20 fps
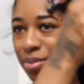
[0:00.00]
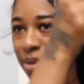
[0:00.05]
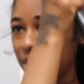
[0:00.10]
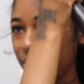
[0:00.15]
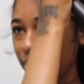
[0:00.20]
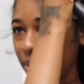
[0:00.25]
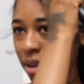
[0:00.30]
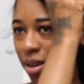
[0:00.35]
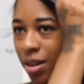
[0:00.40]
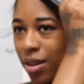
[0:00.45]
me
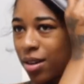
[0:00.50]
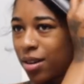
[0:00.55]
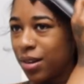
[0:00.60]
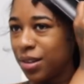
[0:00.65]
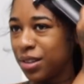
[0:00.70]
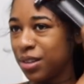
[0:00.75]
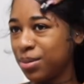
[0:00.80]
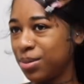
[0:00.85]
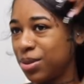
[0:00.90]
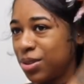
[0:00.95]
a bit
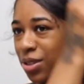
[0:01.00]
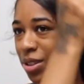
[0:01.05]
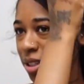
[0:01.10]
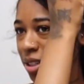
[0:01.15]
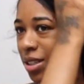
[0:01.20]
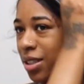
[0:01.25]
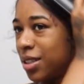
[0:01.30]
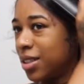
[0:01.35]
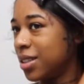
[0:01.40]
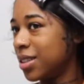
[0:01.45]
uncomfortable
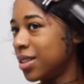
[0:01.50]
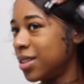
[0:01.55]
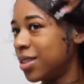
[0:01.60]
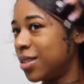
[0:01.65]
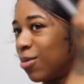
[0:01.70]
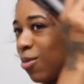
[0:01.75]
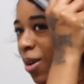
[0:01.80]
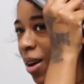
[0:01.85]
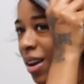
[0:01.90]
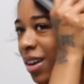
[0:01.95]
because
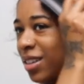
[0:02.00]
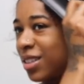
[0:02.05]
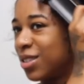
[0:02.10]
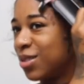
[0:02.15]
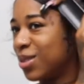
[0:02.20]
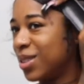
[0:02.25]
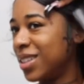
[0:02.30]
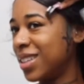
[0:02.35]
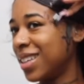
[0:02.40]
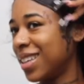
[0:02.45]
why are you
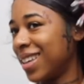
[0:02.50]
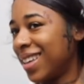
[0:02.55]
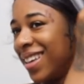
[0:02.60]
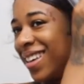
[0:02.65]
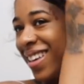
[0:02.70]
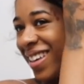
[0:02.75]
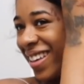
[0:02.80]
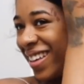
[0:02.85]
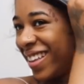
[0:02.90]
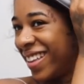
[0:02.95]

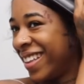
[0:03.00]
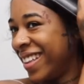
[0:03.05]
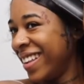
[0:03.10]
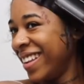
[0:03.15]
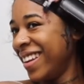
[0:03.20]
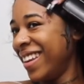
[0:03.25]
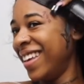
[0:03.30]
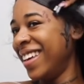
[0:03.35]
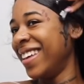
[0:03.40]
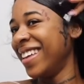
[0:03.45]
looking?
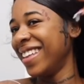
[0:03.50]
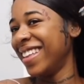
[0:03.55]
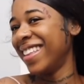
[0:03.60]
and